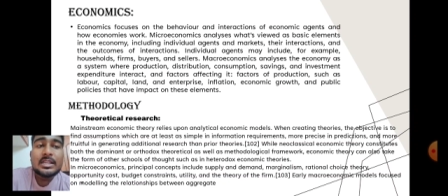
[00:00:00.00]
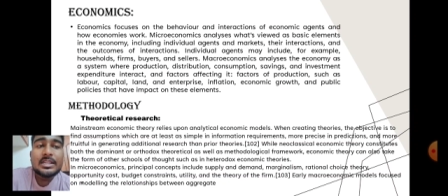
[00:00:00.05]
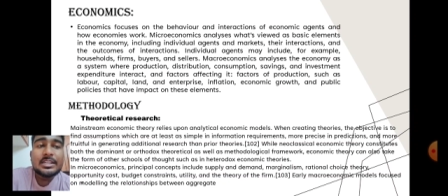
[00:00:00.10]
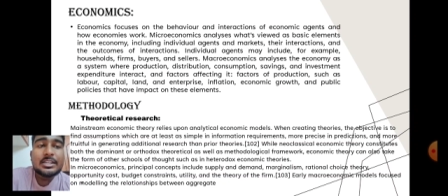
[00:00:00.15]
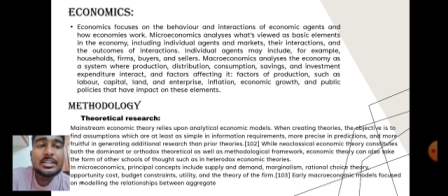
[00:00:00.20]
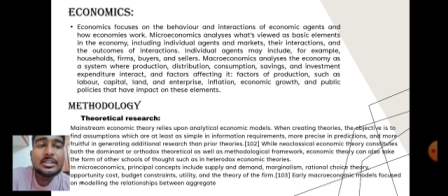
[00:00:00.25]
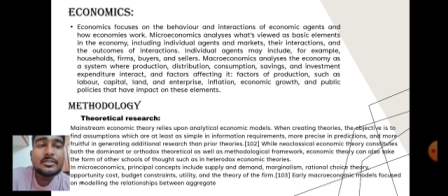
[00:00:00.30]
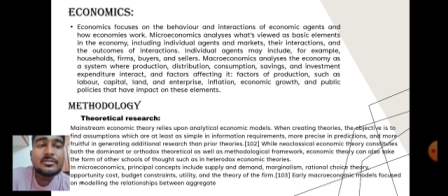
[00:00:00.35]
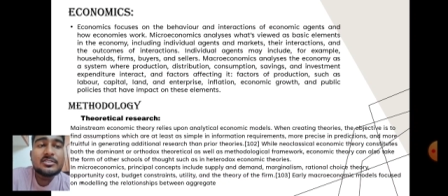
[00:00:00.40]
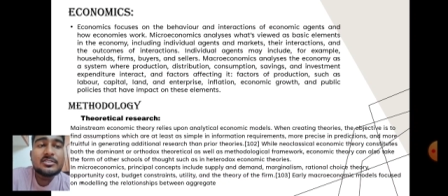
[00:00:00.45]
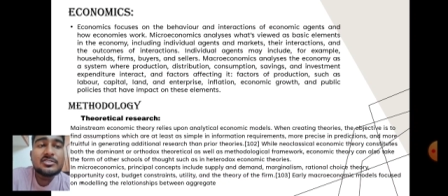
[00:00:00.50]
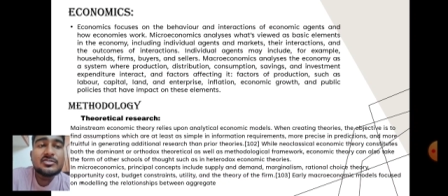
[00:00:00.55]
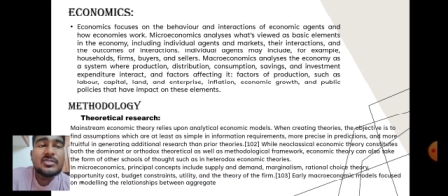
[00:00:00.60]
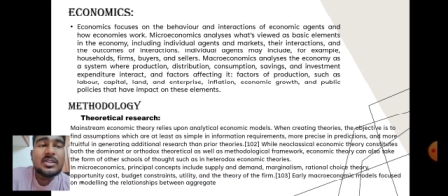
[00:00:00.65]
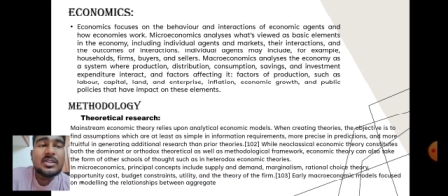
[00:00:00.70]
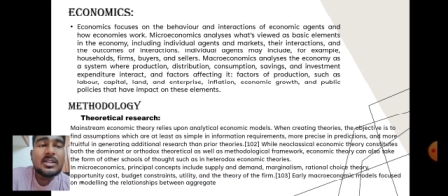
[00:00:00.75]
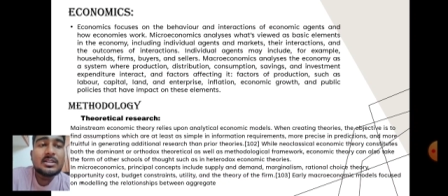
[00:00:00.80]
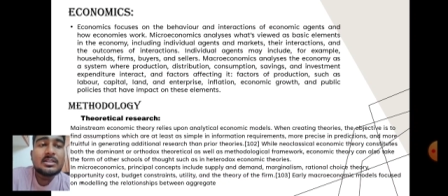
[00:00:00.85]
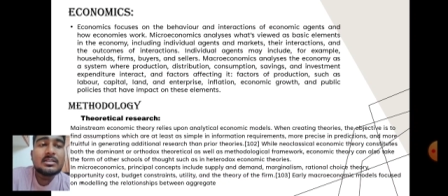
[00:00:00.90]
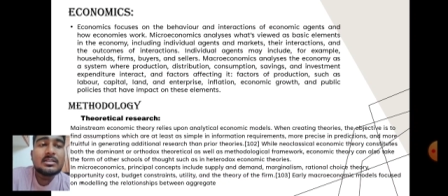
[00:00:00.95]

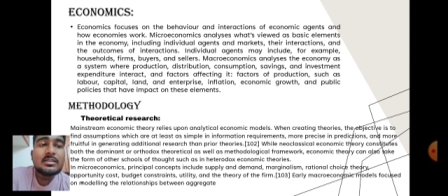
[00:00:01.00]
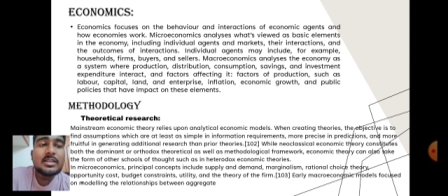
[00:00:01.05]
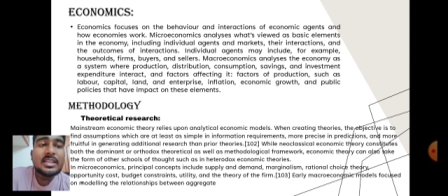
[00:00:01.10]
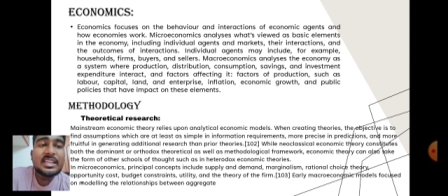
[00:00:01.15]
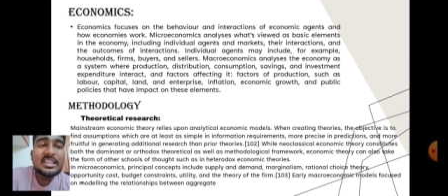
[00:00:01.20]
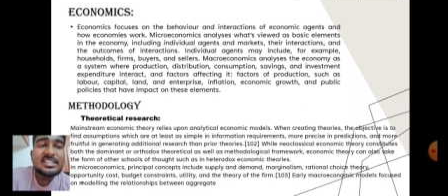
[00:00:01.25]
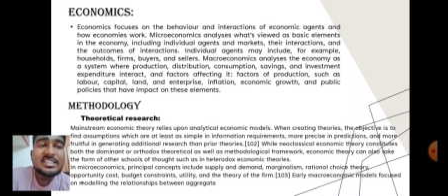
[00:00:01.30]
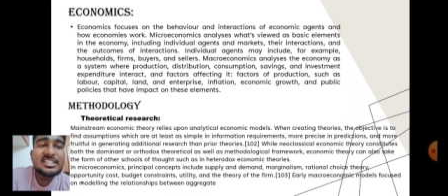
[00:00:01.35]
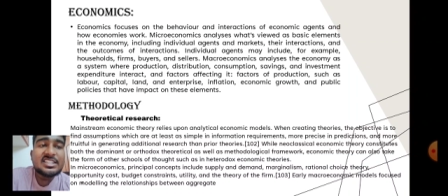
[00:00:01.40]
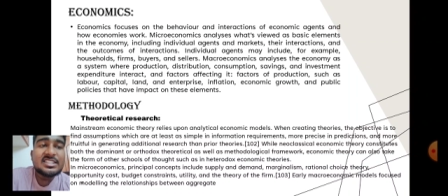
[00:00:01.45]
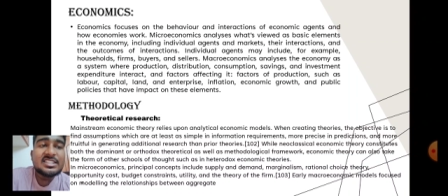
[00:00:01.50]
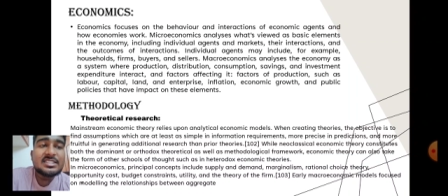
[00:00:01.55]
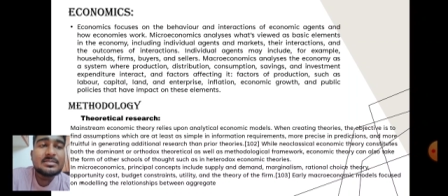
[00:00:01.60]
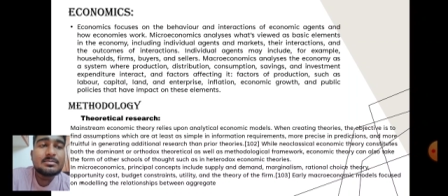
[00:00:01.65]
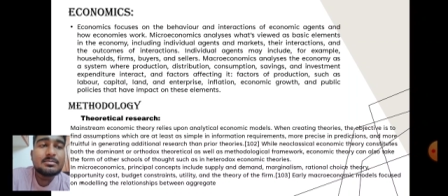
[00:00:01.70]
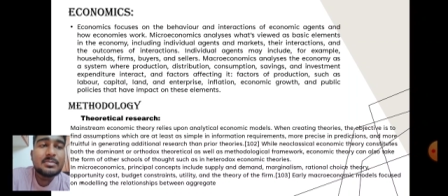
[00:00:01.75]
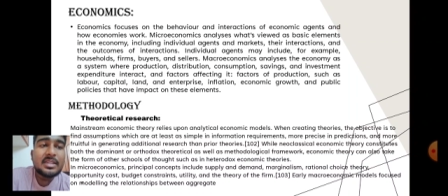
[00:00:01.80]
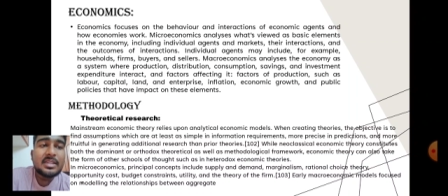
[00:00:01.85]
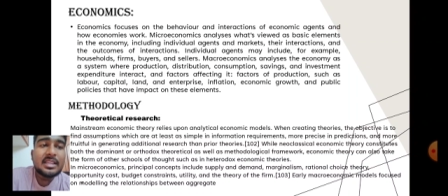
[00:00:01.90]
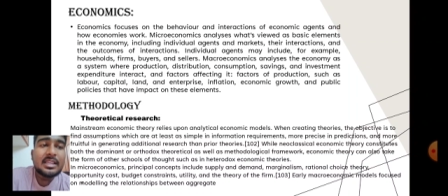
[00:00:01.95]
Individual agents
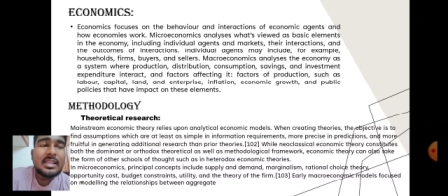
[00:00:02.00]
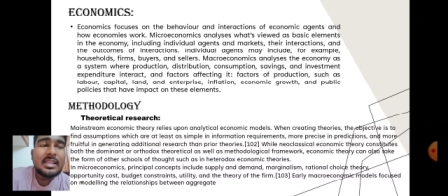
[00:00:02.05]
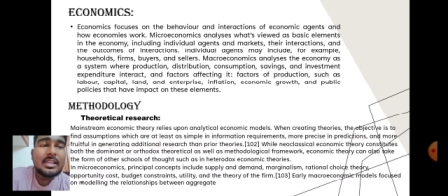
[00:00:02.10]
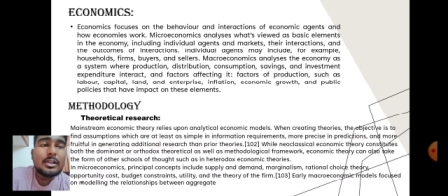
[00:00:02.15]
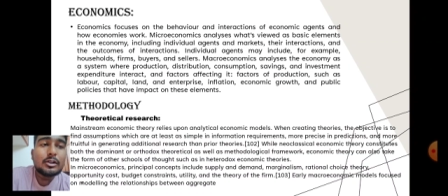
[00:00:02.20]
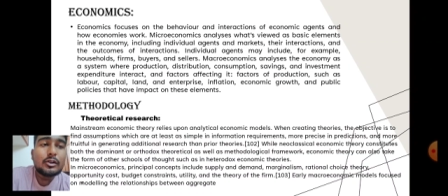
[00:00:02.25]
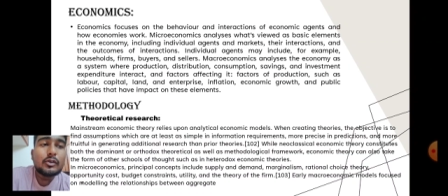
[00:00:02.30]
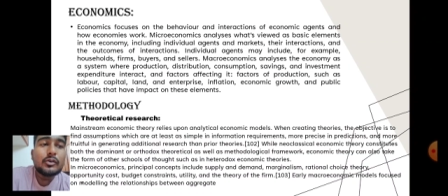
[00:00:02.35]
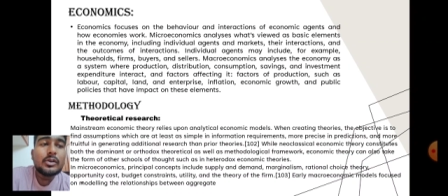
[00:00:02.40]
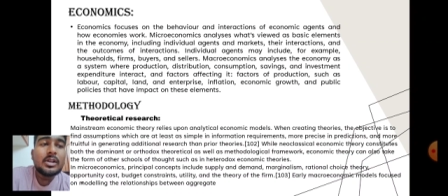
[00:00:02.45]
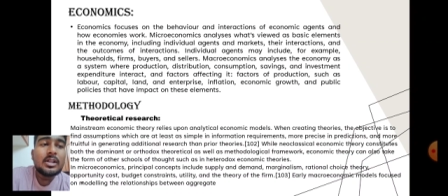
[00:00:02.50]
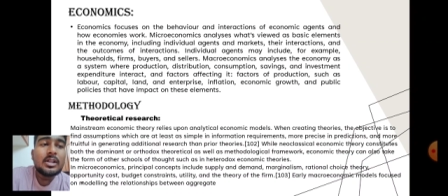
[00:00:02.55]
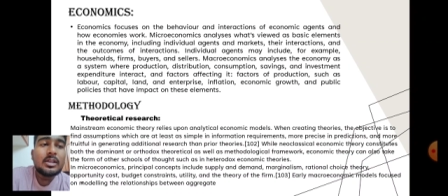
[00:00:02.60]
may include,